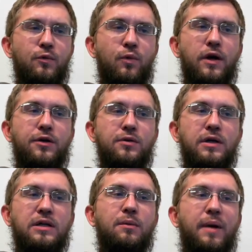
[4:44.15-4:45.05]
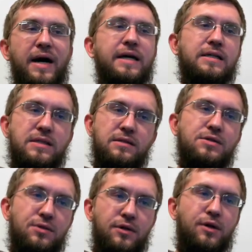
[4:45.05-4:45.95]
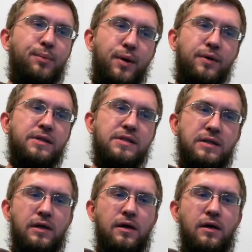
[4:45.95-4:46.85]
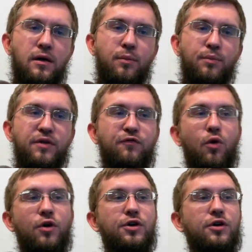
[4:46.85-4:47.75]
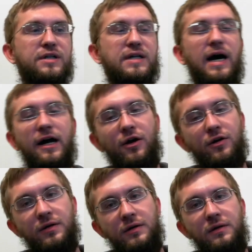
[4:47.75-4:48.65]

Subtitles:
where you need to bias certain components before your entire